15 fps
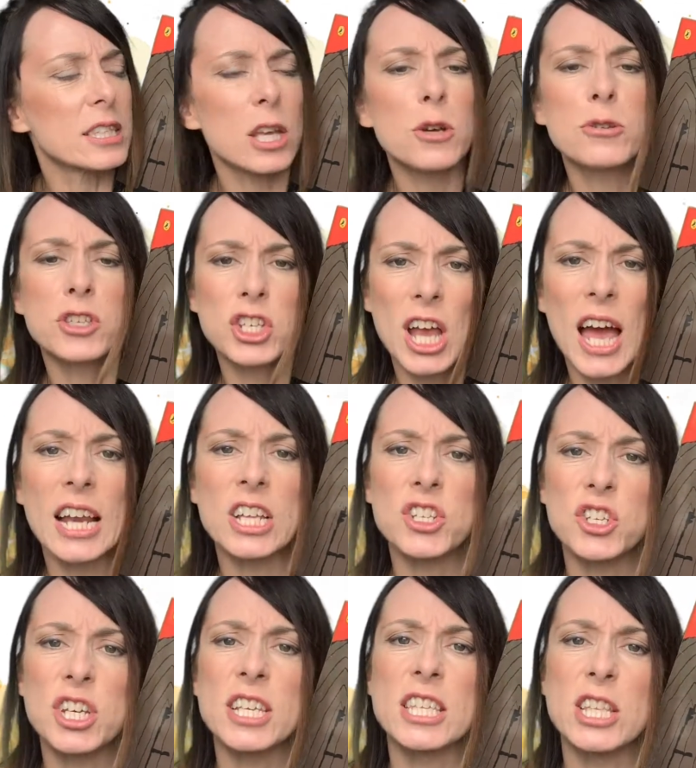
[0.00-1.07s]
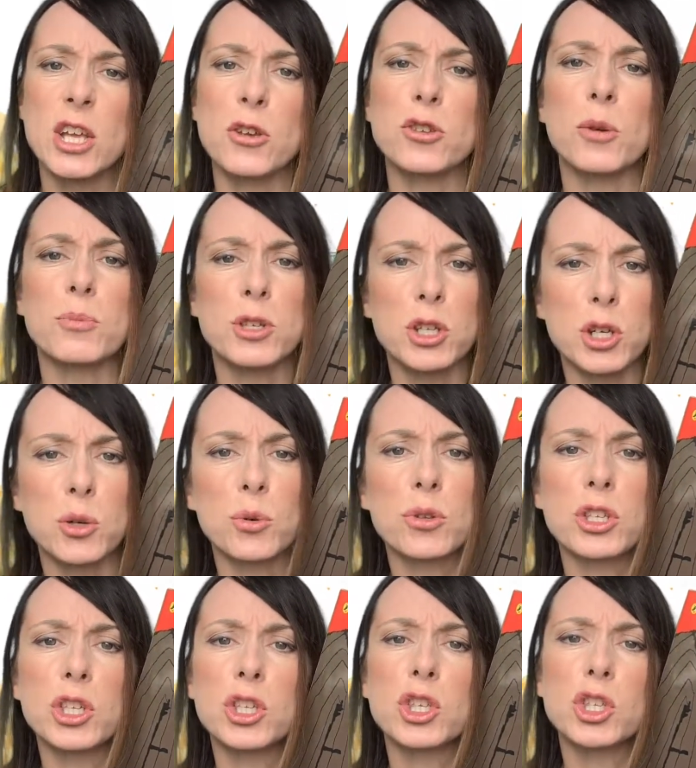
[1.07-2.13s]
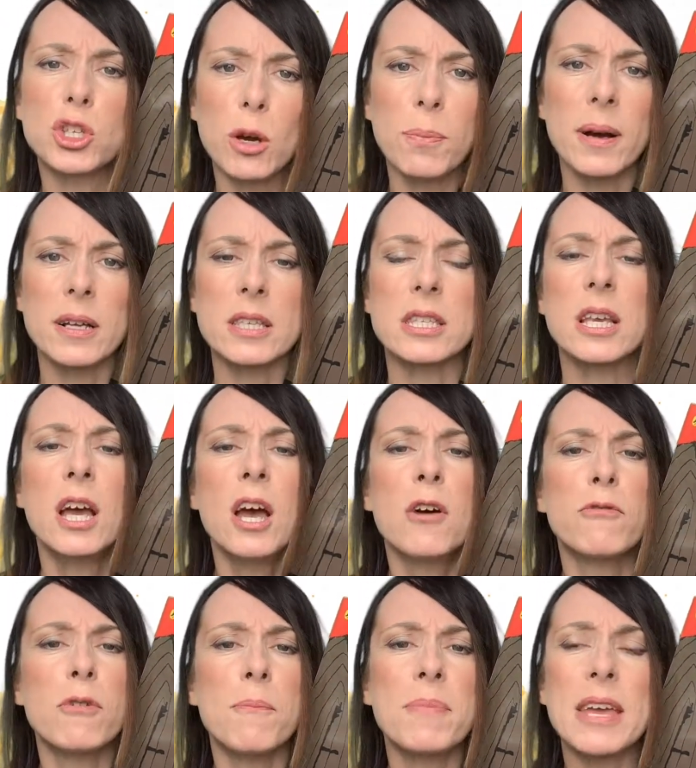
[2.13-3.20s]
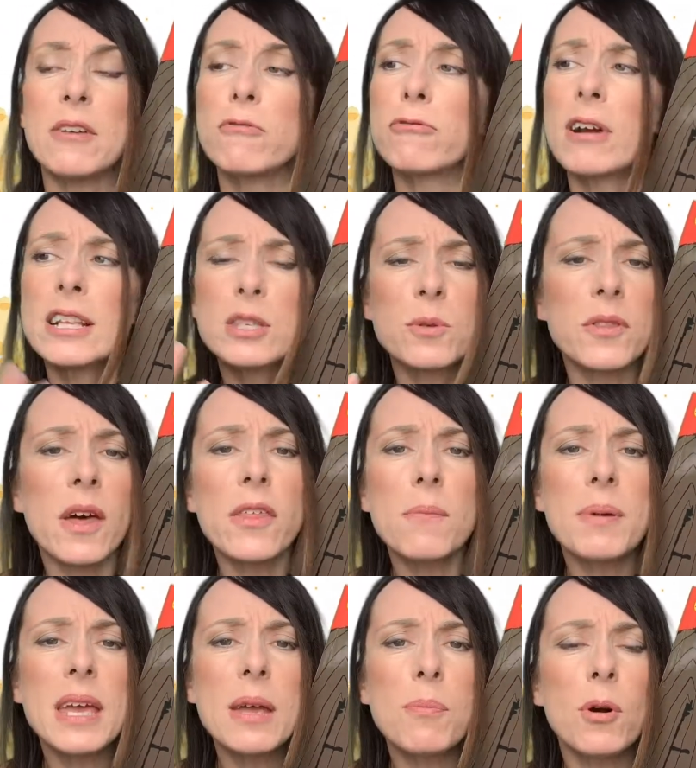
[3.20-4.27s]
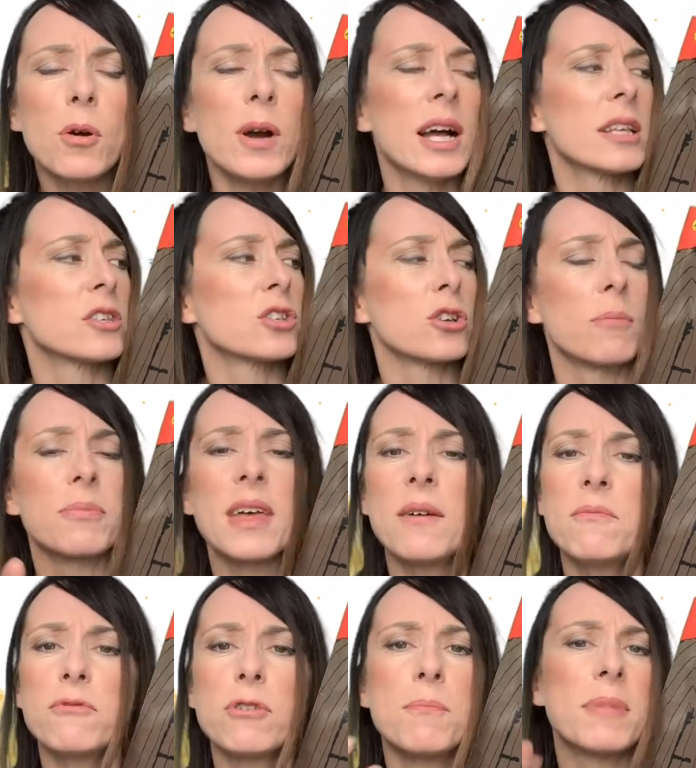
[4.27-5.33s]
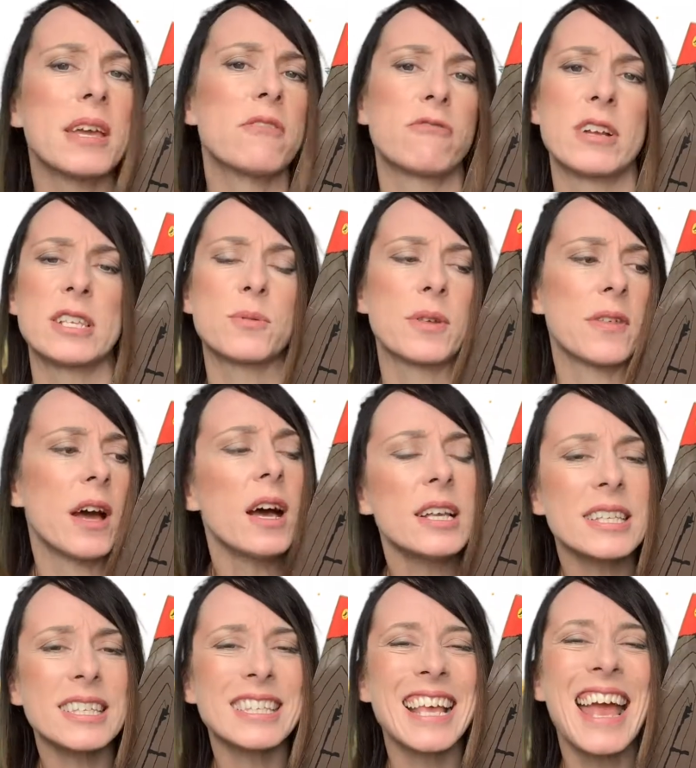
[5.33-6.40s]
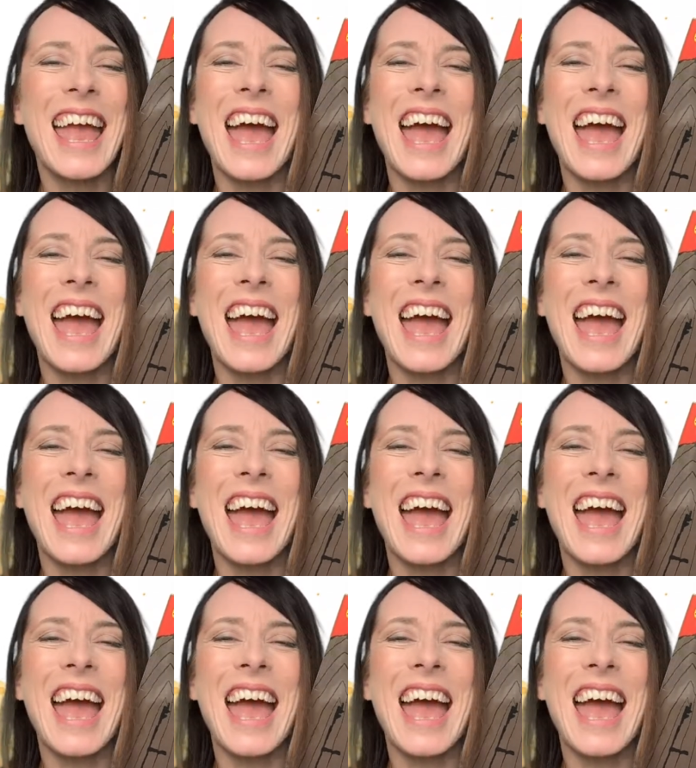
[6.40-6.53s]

those challenges and those obstacles that stop us from being friends with other people and stop them from being friends with us.